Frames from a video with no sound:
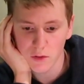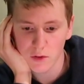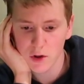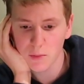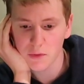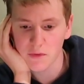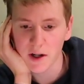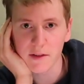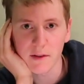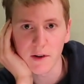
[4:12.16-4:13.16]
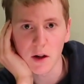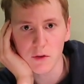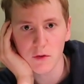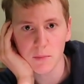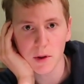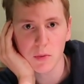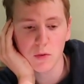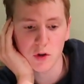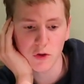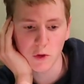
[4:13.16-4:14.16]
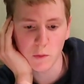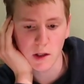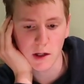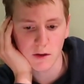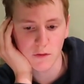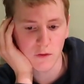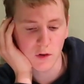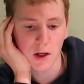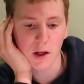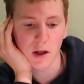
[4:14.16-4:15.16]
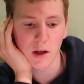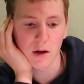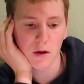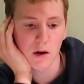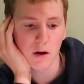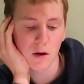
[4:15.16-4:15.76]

you know, provide some value for people, which will be like a free